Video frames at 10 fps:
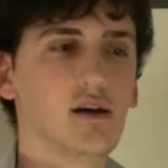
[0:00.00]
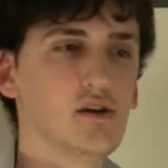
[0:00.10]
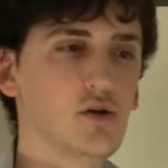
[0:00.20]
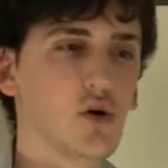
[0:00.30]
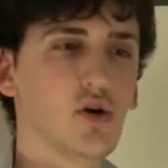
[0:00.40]

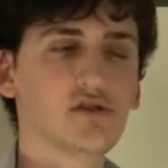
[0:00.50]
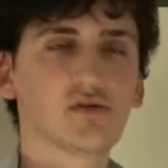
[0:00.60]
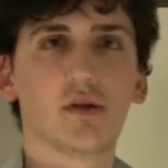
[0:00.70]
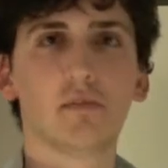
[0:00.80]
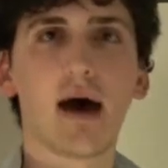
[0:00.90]
You launch
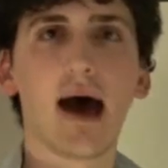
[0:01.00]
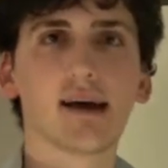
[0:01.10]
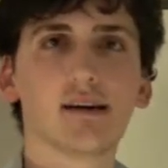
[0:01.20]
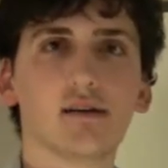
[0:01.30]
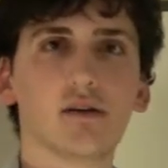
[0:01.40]
with a
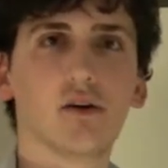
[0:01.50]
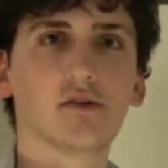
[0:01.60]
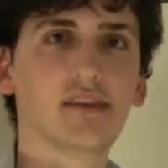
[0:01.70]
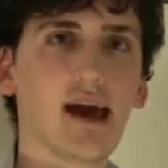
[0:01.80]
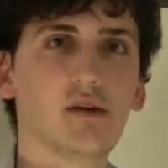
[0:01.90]
bang.
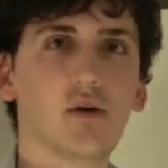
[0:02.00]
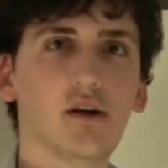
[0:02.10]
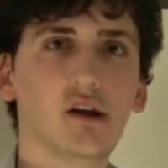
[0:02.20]
On day one,